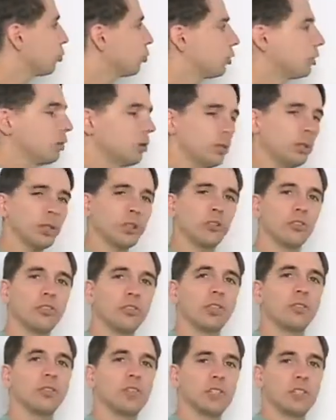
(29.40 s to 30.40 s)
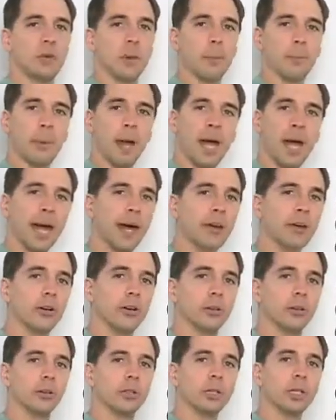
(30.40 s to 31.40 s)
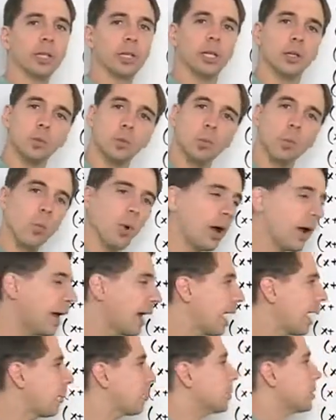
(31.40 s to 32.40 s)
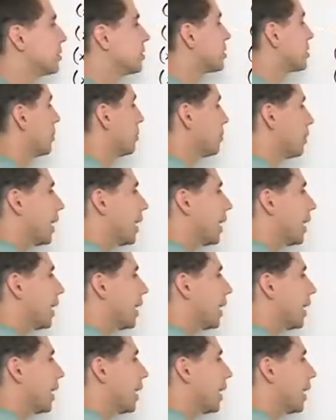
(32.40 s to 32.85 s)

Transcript: is we're going to look and see if there's a pattern in what happens,